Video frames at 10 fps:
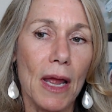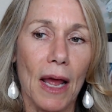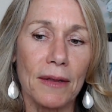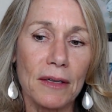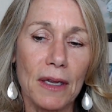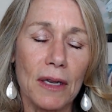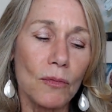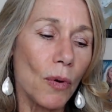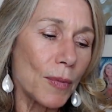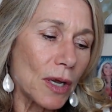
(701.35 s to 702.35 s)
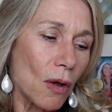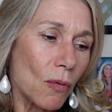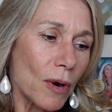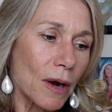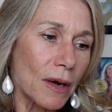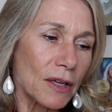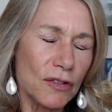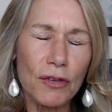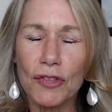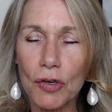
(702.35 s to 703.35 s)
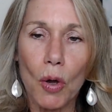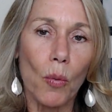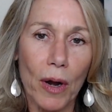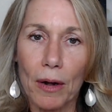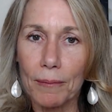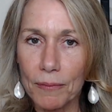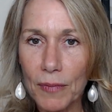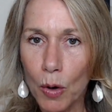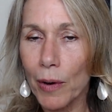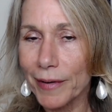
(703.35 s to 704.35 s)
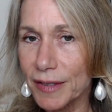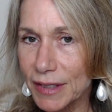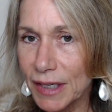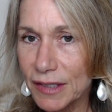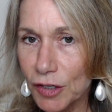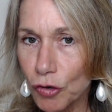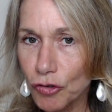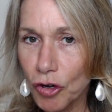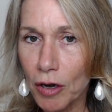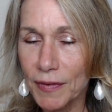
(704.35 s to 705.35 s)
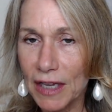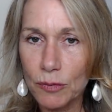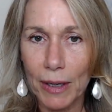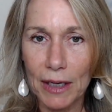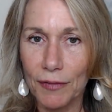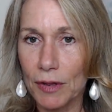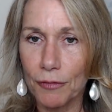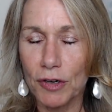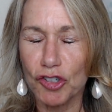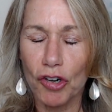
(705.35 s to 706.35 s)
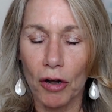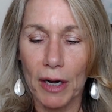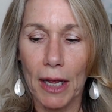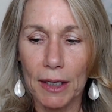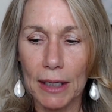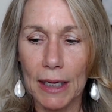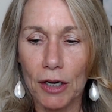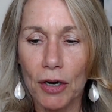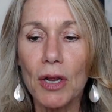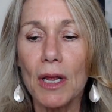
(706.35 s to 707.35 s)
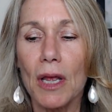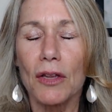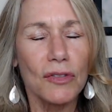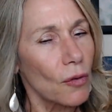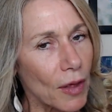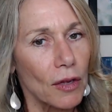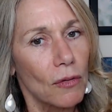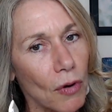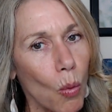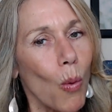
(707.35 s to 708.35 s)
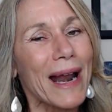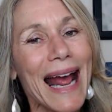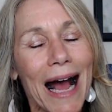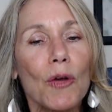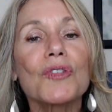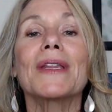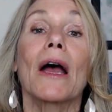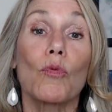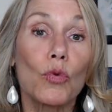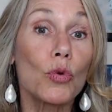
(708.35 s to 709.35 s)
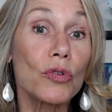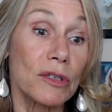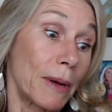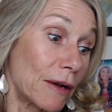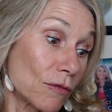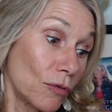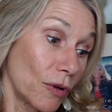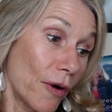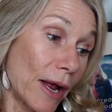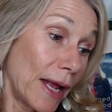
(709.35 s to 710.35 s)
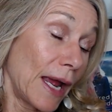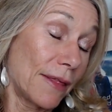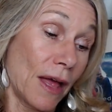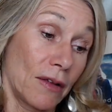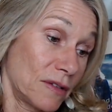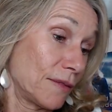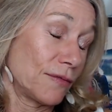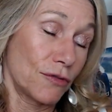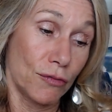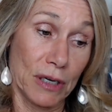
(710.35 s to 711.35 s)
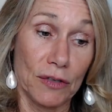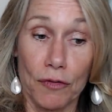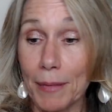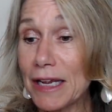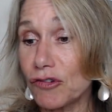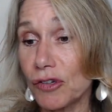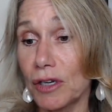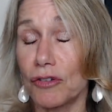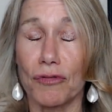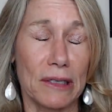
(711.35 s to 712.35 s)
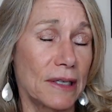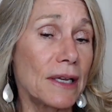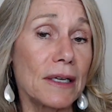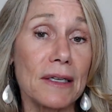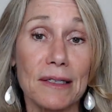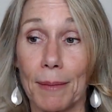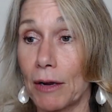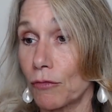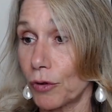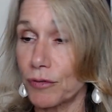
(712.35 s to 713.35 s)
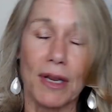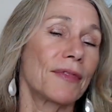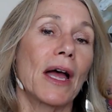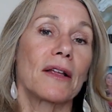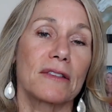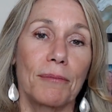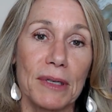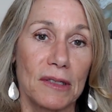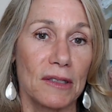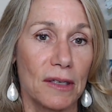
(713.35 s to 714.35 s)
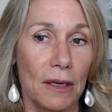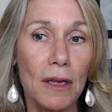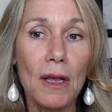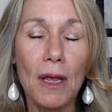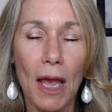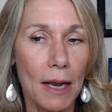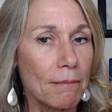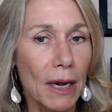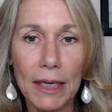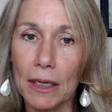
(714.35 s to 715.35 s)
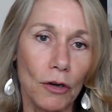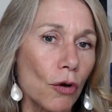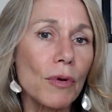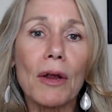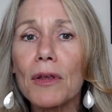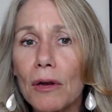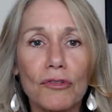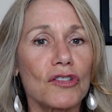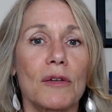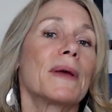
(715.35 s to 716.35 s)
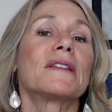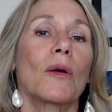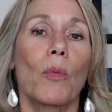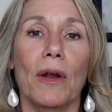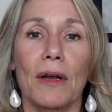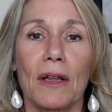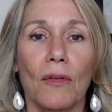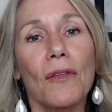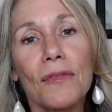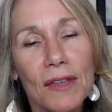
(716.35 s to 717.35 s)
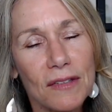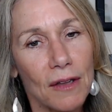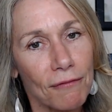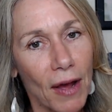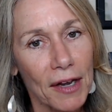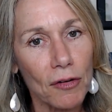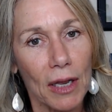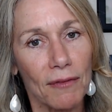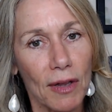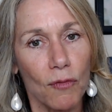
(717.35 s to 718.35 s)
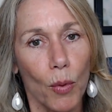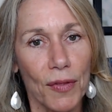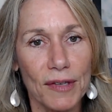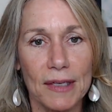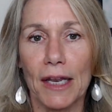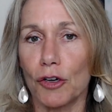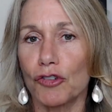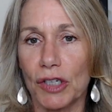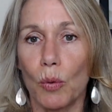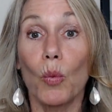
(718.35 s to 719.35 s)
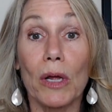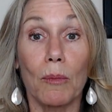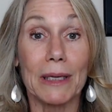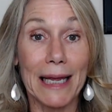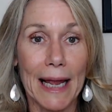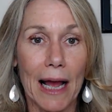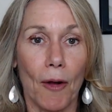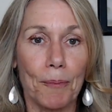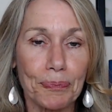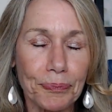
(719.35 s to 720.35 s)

And when we know it's good to know where Aquarius is in your chart, and that's why I give you the free chart calculator, so that you know what house that rules. It might rule your 8th house of transformation and transcendence. It might rule your 10th house of business and money and career. It just depends on where the finer level of where this energy will play out.